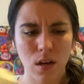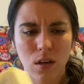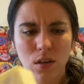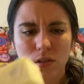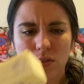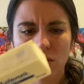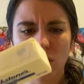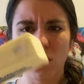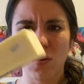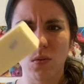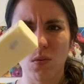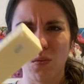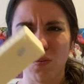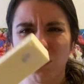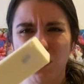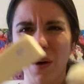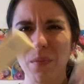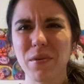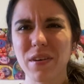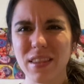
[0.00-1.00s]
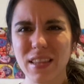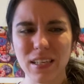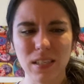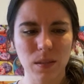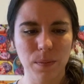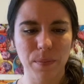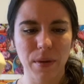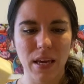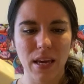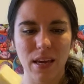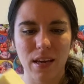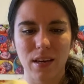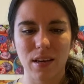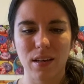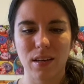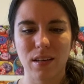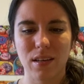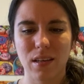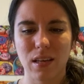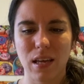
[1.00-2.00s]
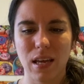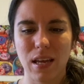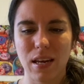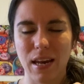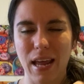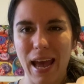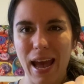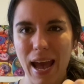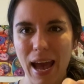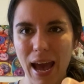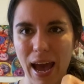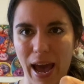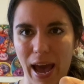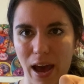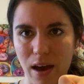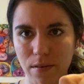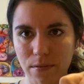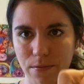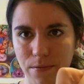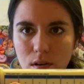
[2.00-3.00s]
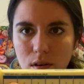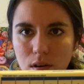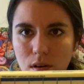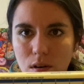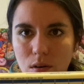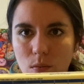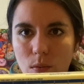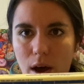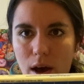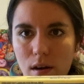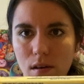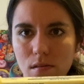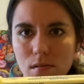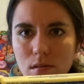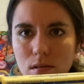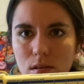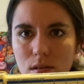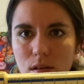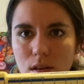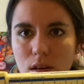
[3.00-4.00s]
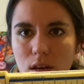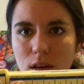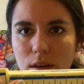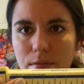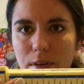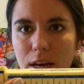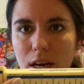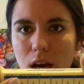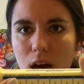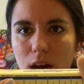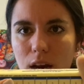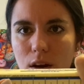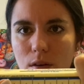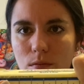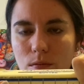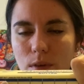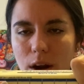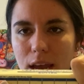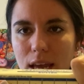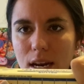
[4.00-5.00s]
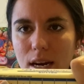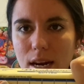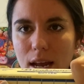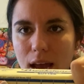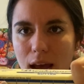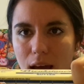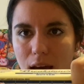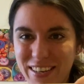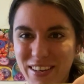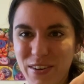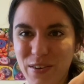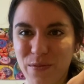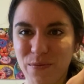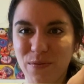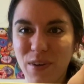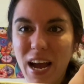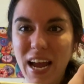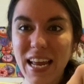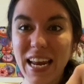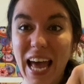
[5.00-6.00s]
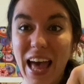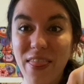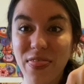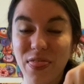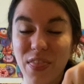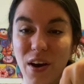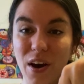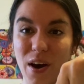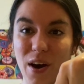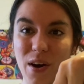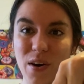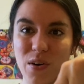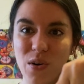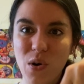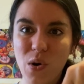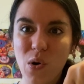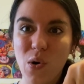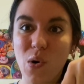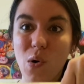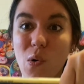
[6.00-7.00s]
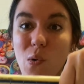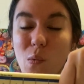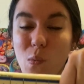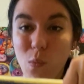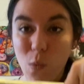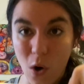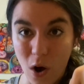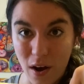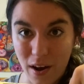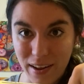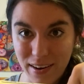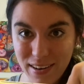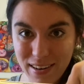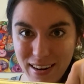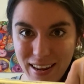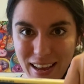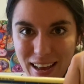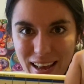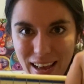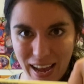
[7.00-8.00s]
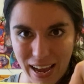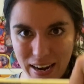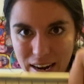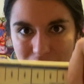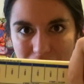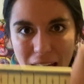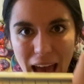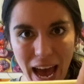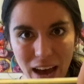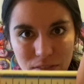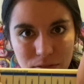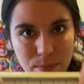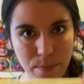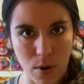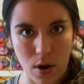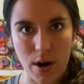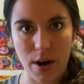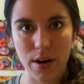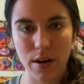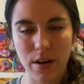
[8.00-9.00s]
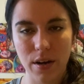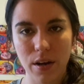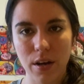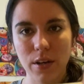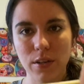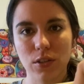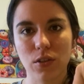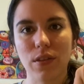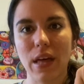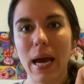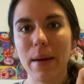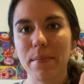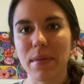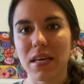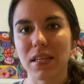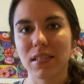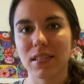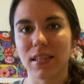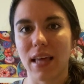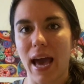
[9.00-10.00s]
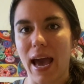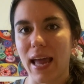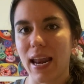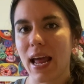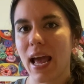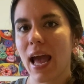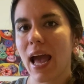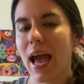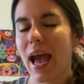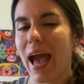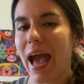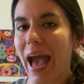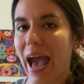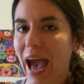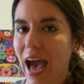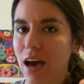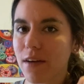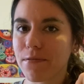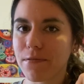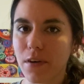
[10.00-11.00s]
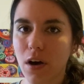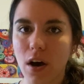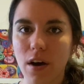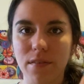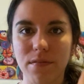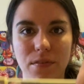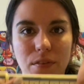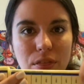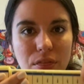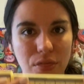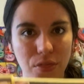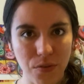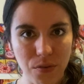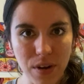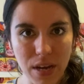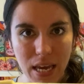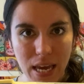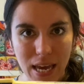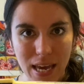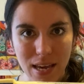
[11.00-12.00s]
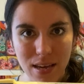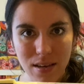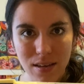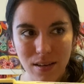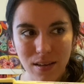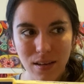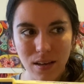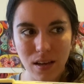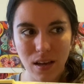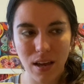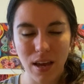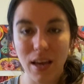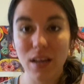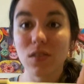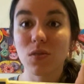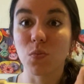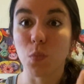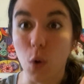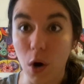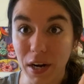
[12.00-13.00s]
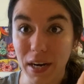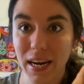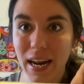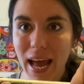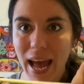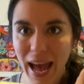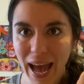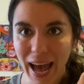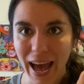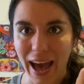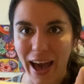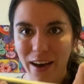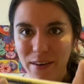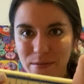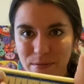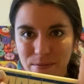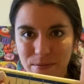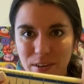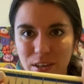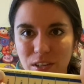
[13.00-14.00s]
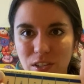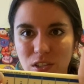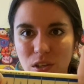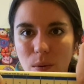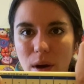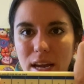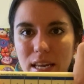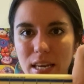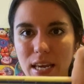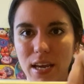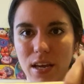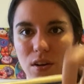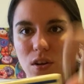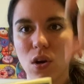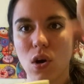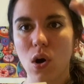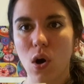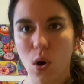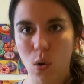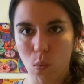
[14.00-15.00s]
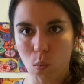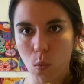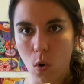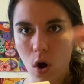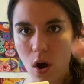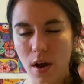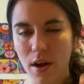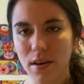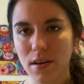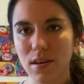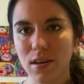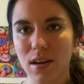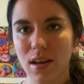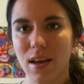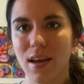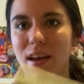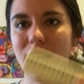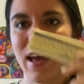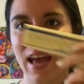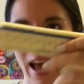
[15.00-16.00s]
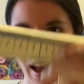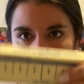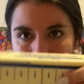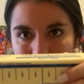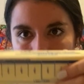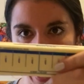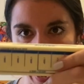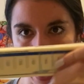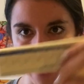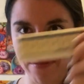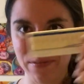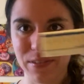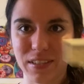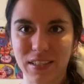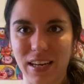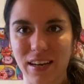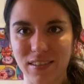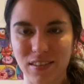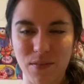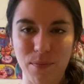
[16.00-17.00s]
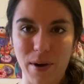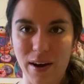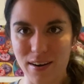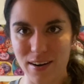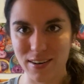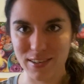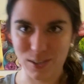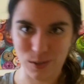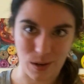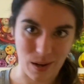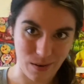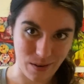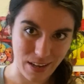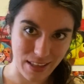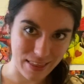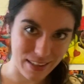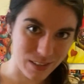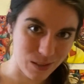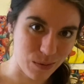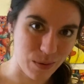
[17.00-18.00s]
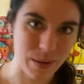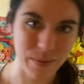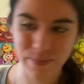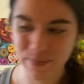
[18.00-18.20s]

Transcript: So what would this be in half? Well, if I cut it right in half, right at the 1.5 mark. So that means that half of 3 is 1.5. So I need 1.5 sticks of butter. So I don't need this one.